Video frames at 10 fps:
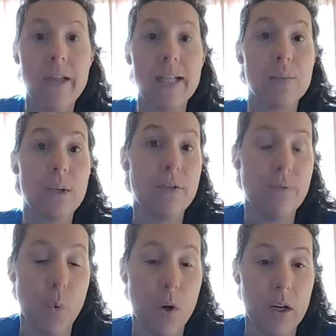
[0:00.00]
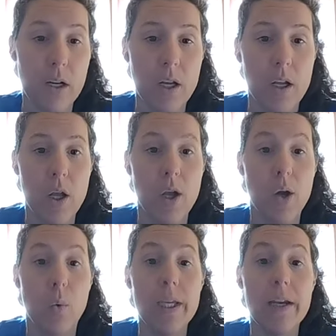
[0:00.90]
That's week 4.
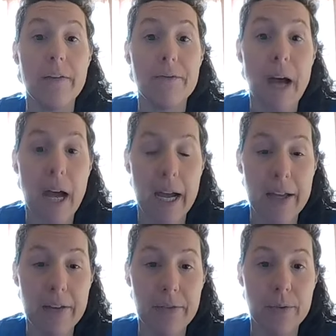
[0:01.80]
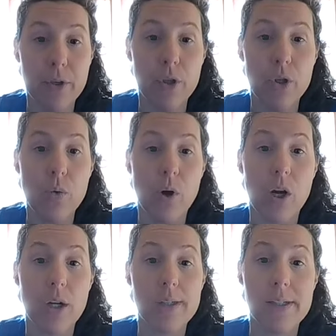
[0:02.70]
Week 5, you
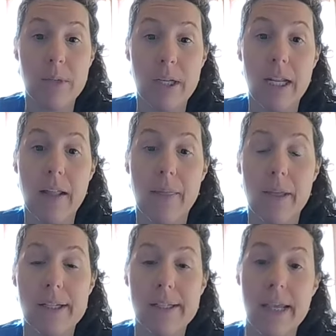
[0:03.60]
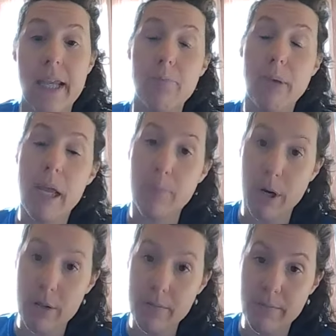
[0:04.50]
are submitting the same
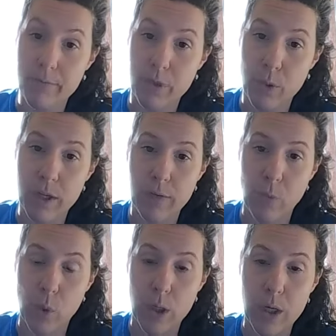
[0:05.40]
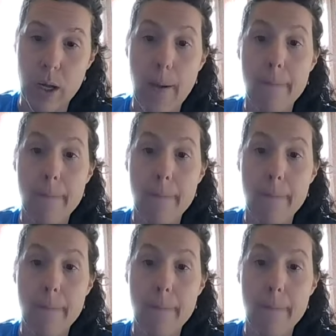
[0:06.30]
paper from week 4,